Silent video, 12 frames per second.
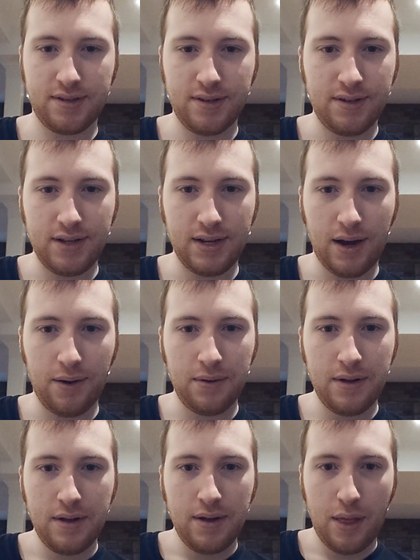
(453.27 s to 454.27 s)
You know,
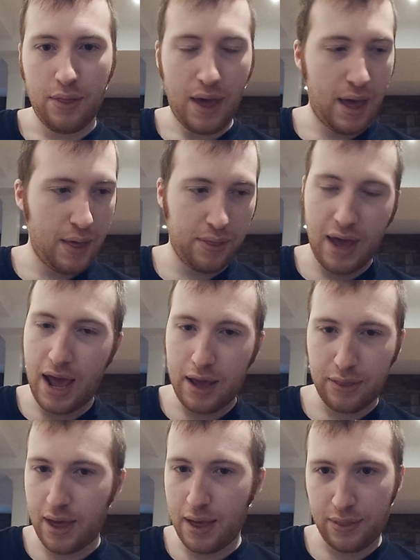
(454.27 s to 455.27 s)
they they
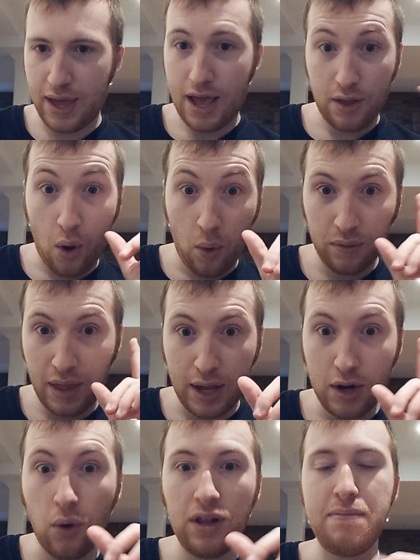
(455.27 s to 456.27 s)
they they they can
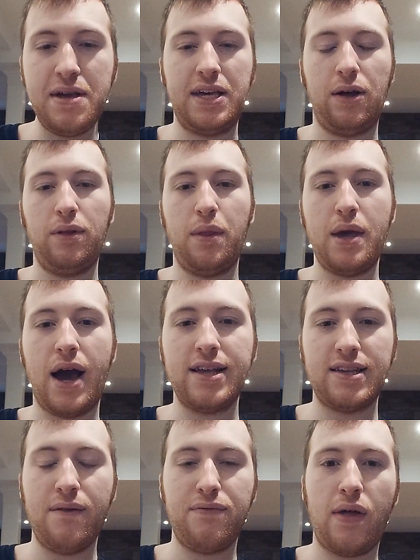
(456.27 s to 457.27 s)
only be killed in the eyes.
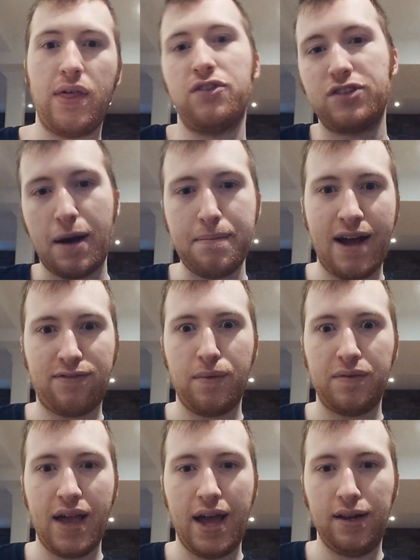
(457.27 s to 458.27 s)
If not, they just come back from the
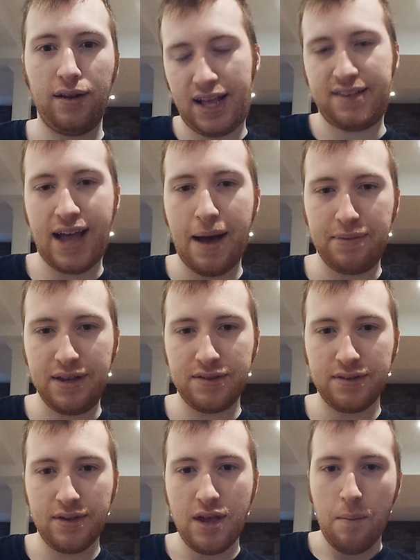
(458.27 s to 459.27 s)
dead like zombies.
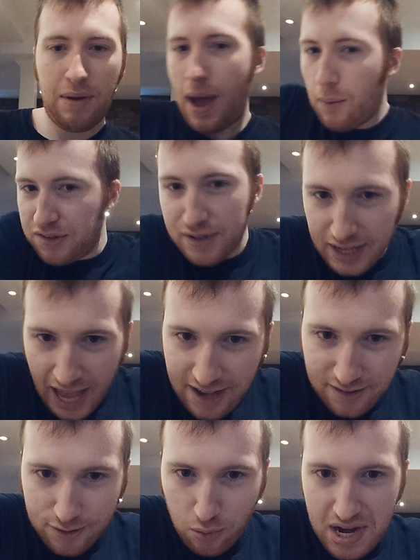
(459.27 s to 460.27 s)
But that wasn't the case
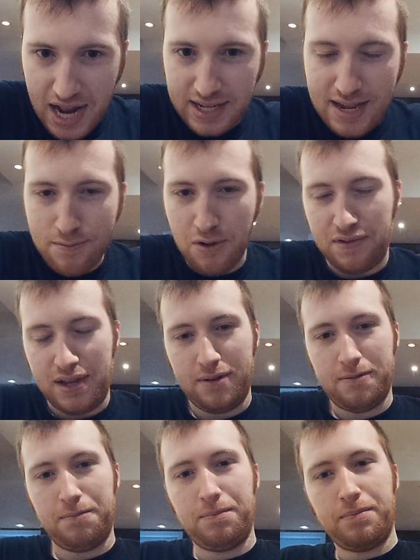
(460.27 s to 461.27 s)
in the twenty nineteen movie.
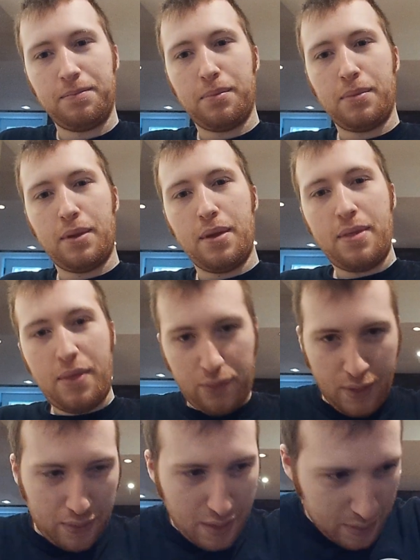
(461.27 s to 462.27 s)

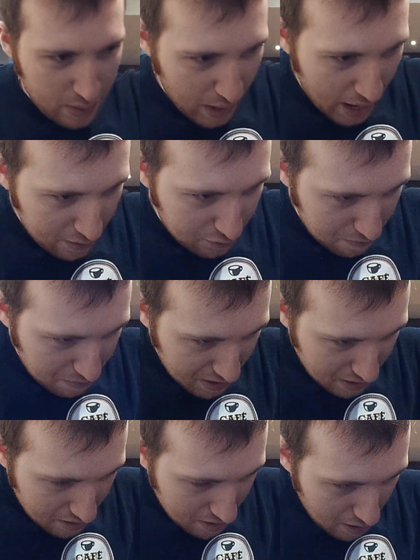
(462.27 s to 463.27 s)
That, that they had to
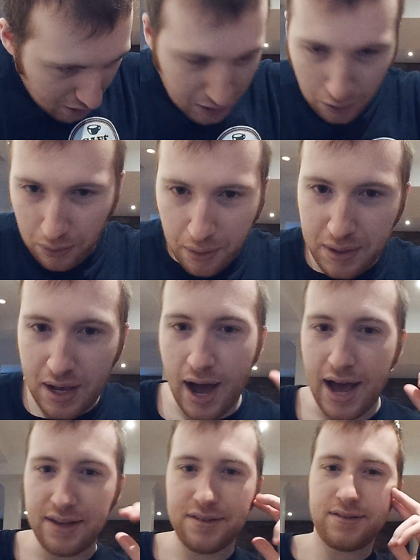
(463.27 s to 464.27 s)
be killed in the
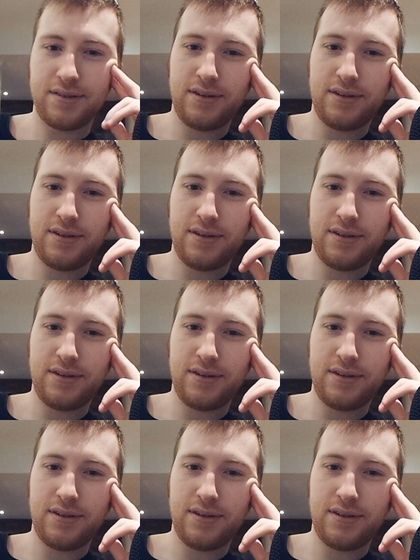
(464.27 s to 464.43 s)
eyes.